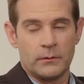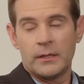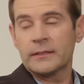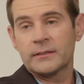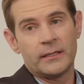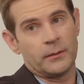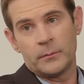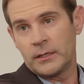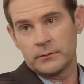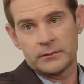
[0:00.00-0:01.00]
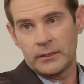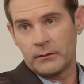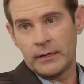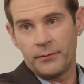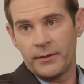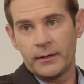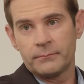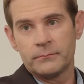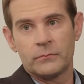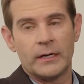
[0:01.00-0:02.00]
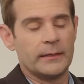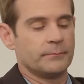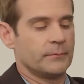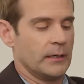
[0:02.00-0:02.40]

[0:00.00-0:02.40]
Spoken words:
are a lot of scaling models that are out there, right?